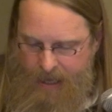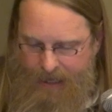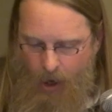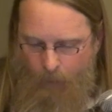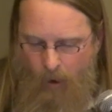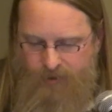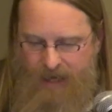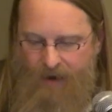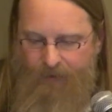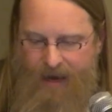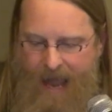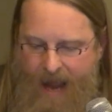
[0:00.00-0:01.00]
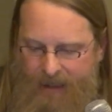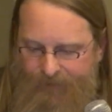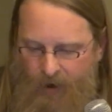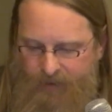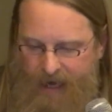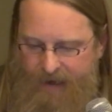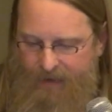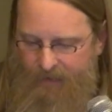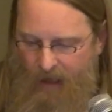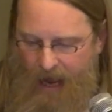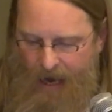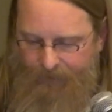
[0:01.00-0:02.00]
In almost every act of our daily
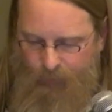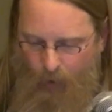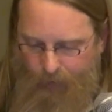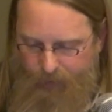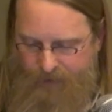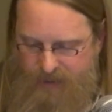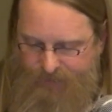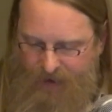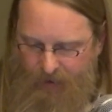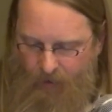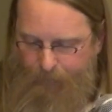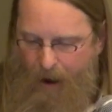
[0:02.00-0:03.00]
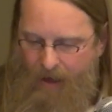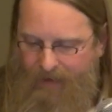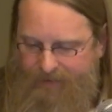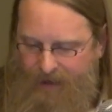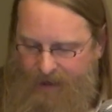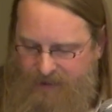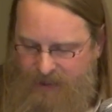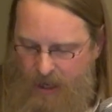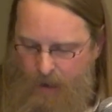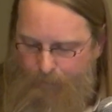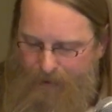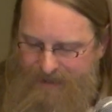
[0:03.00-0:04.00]
lives, whether in the sphere of politics,
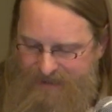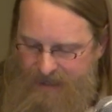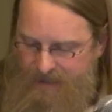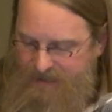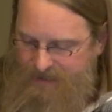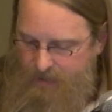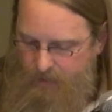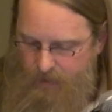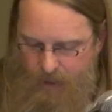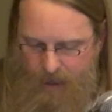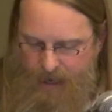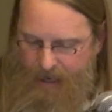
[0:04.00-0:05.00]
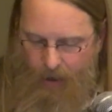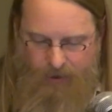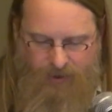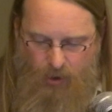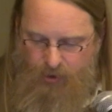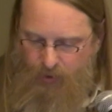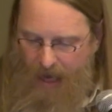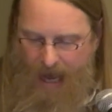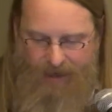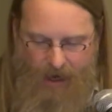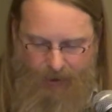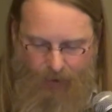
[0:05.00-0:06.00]
business, in our social
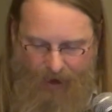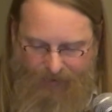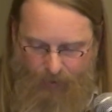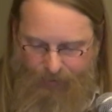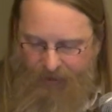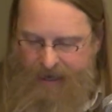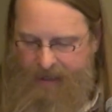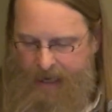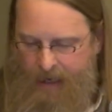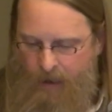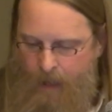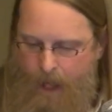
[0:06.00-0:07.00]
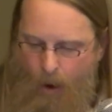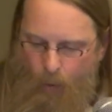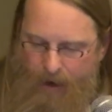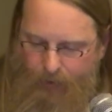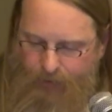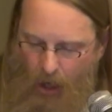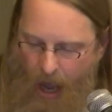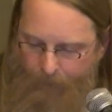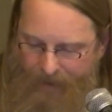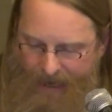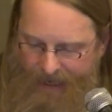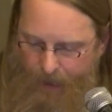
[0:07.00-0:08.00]
conduct or ethical thinking, we are
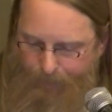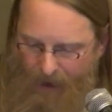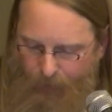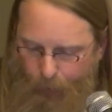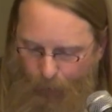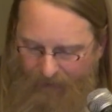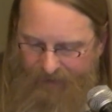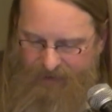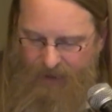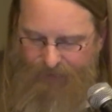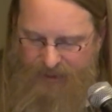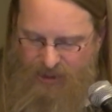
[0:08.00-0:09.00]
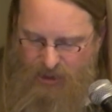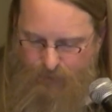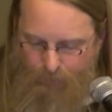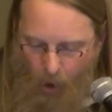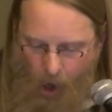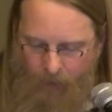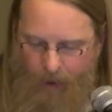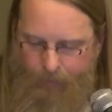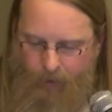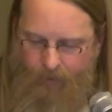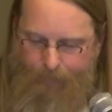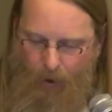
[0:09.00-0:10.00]
dominated by the relatively small
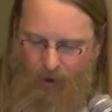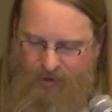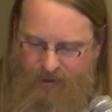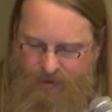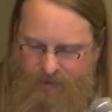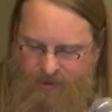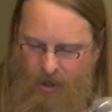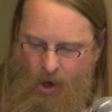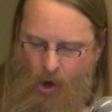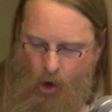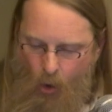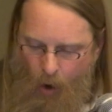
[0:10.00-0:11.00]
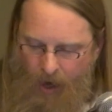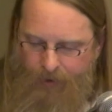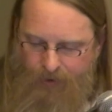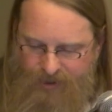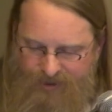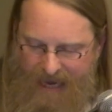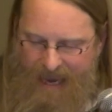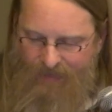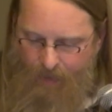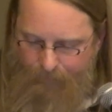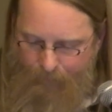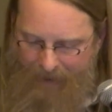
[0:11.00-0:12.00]
number of persons who
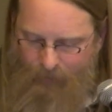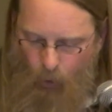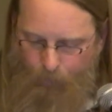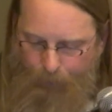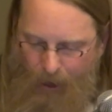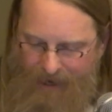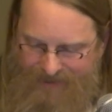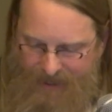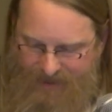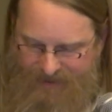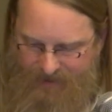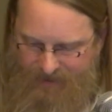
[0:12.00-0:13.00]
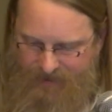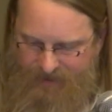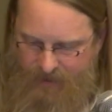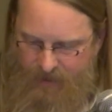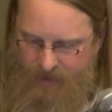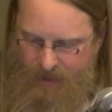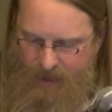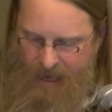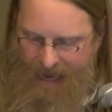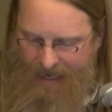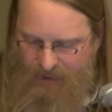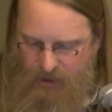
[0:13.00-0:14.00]
understand the mental processes
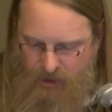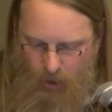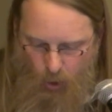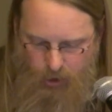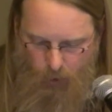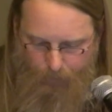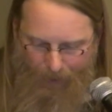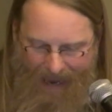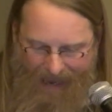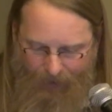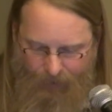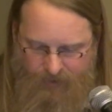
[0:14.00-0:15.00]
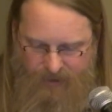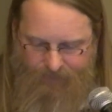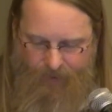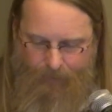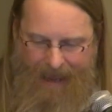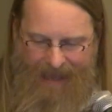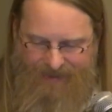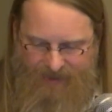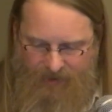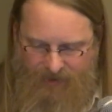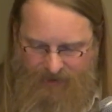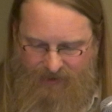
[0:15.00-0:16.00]
and social patterns of the
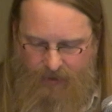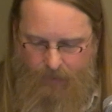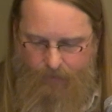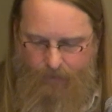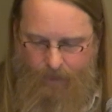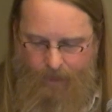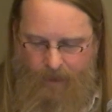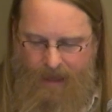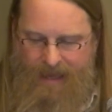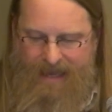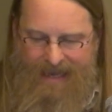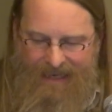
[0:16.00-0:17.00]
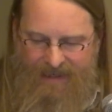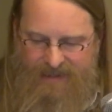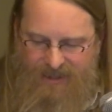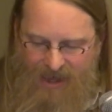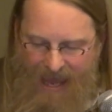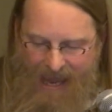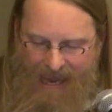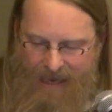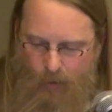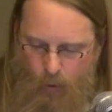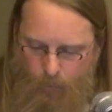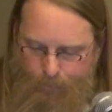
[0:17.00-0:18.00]
masses. It is
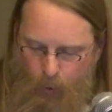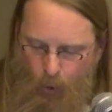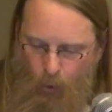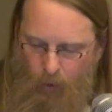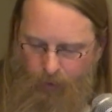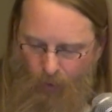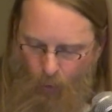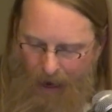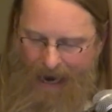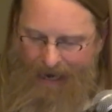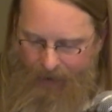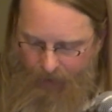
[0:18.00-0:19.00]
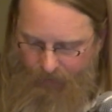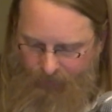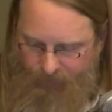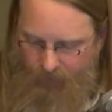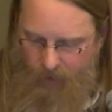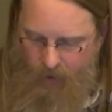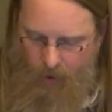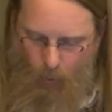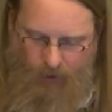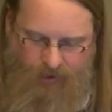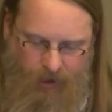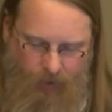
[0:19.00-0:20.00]
they who pull the wires
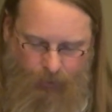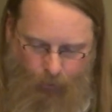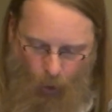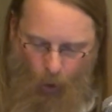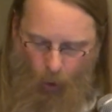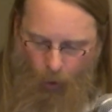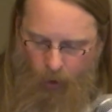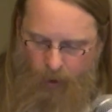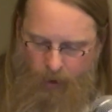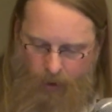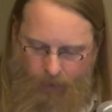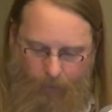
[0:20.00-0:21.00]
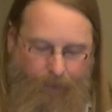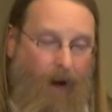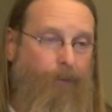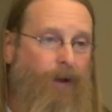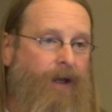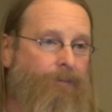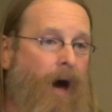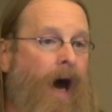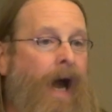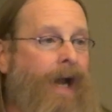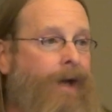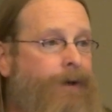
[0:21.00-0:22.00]
which control the public
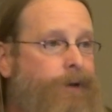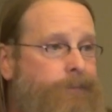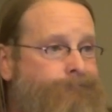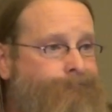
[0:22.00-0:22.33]
mind.